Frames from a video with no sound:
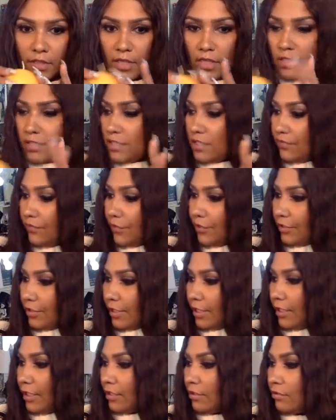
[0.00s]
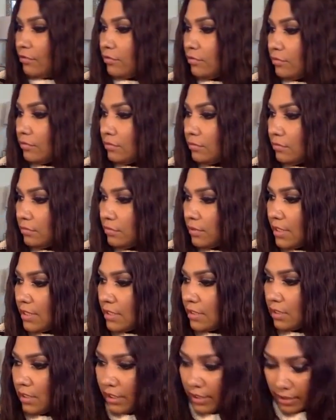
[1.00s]
A sphere candle.
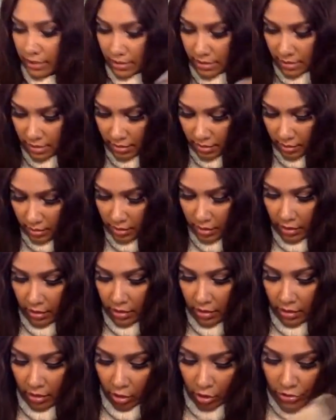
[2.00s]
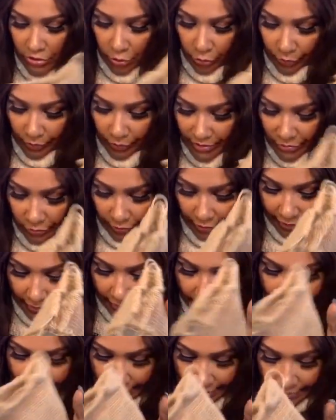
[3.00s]
That's nice. Also
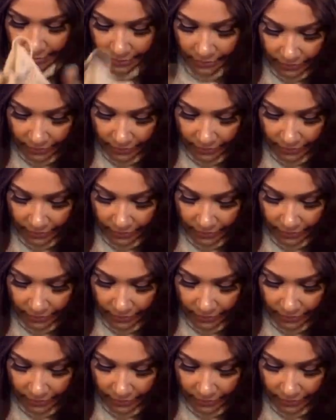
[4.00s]
beeswax.